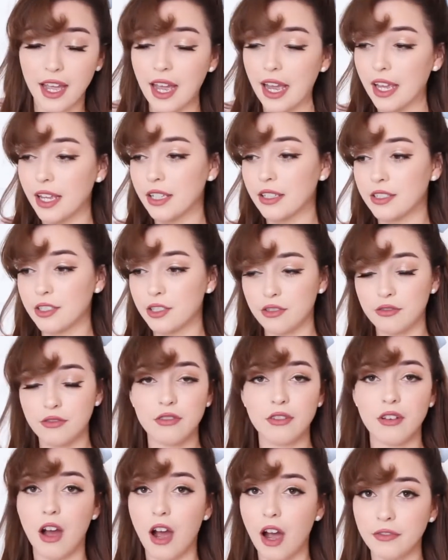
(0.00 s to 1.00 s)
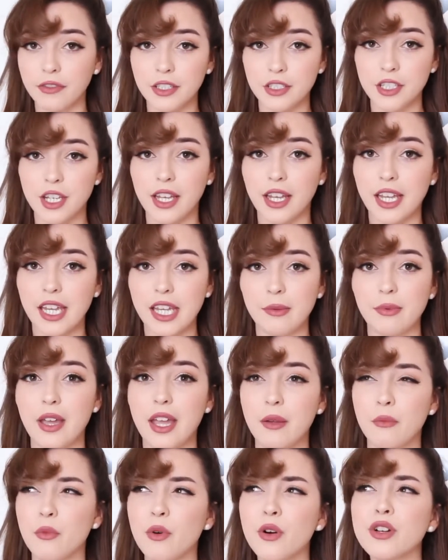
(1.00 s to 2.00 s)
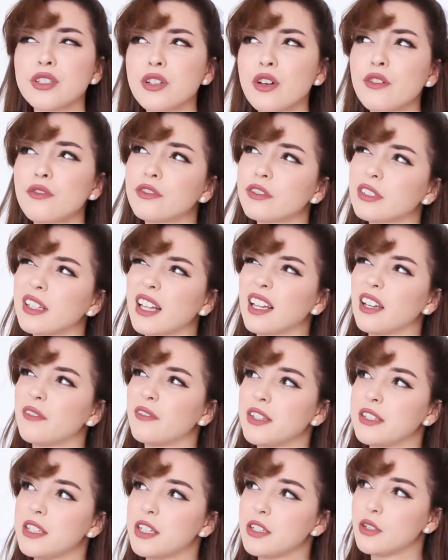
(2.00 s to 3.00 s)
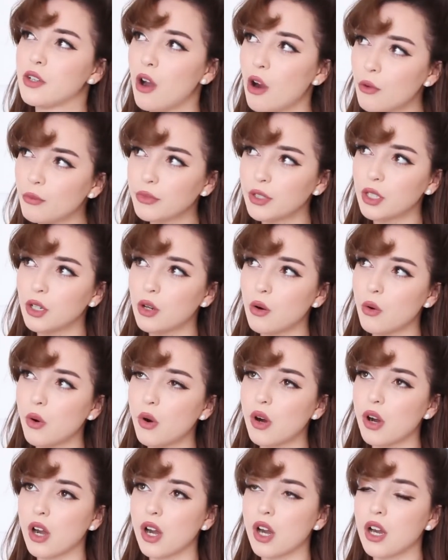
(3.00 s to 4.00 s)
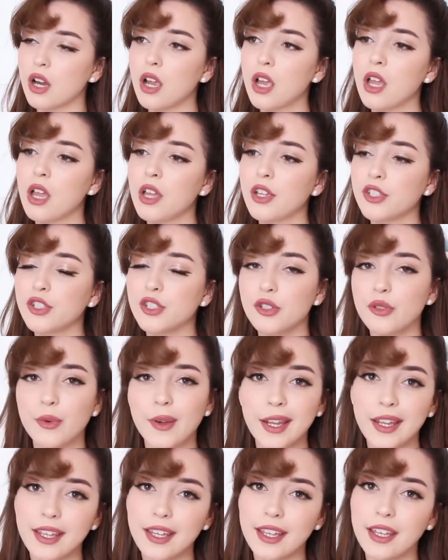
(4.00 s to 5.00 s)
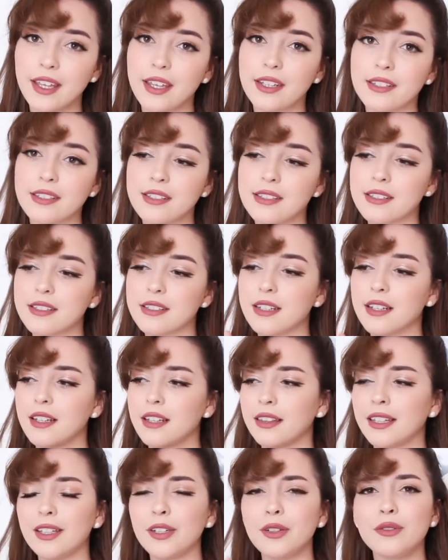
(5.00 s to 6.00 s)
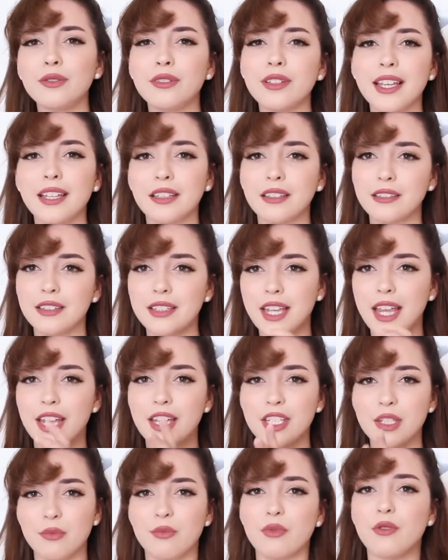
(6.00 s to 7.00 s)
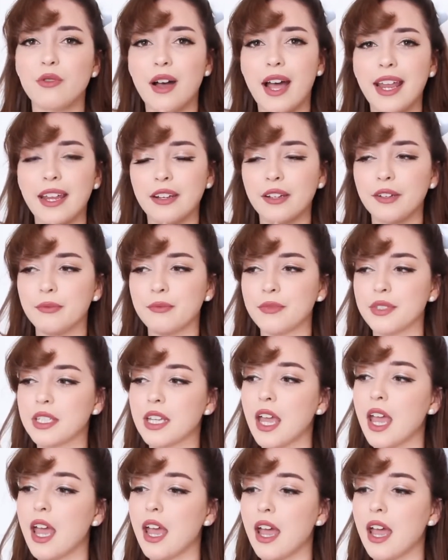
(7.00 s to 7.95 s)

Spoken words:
I often check eBay more so for like vintage home decor, trinkets, little like tangible items.